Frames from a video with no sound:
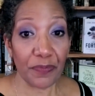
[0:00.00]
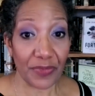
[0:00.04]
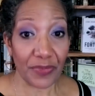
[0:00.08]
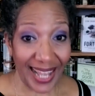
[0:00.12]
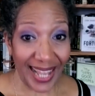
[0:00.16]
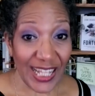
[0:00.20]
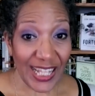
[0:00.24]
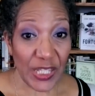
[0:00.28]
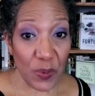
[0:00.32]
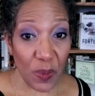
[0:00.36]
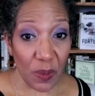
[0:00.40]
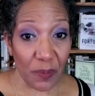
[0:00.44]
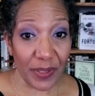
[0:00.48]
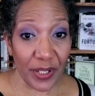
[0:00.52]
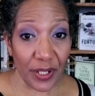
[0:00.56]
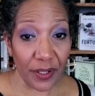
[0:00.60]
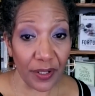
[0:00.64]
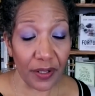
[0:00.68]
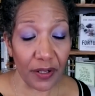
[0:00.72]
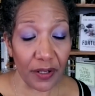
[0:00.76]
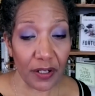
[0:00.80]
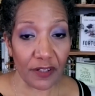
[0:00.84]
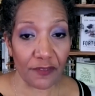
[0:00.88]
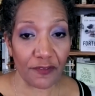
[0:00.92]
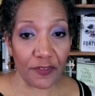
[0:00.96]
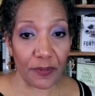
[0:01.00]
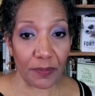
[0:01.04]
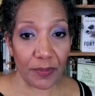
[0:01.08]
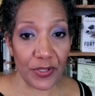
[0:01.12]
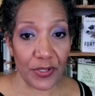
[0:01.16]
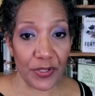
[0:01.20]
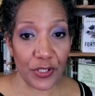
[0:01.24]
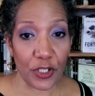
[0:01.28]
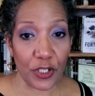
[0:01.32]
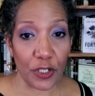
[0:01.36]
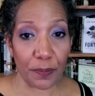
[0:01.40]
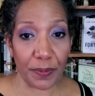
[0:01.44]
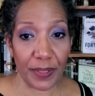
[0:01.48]
that's what we heard from the
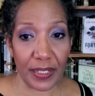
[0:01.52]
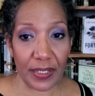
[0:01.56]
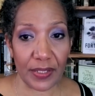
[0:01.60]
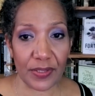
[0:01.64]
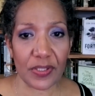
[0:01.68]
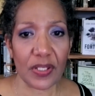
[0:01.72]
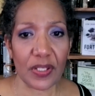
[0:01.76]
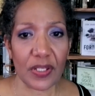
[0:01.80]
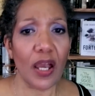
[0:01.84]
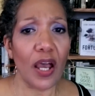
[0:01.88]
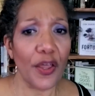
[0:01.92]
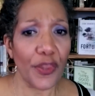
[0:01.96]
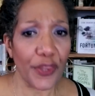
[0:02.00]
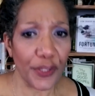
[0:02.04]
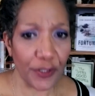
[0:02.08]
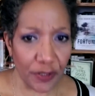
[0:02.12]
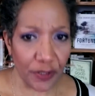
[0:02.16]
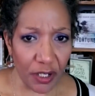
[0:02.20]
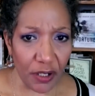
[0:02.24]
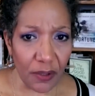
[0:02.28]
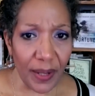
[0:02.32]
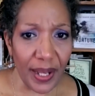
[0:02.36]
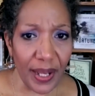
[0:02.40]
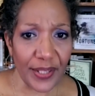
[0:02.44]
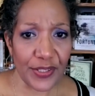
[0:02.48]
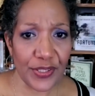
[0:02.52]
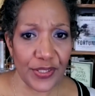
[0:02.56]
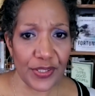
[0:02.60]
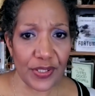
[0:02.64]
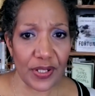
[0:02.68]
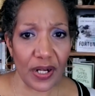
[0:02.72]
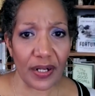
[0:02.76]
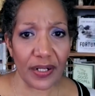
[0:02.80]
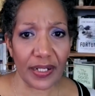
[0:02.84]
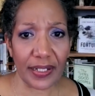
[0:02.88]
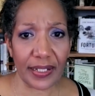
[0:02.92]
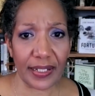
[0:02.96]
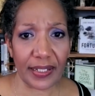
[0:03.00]
Serbians. The Croats
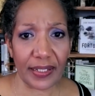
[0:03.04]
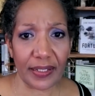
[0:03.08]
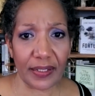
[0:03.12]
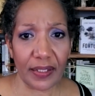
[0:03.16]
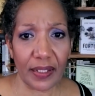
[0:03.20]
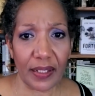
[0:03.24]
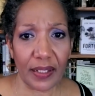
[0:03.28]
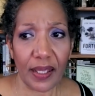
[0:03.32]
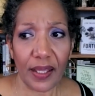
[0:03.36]
started it.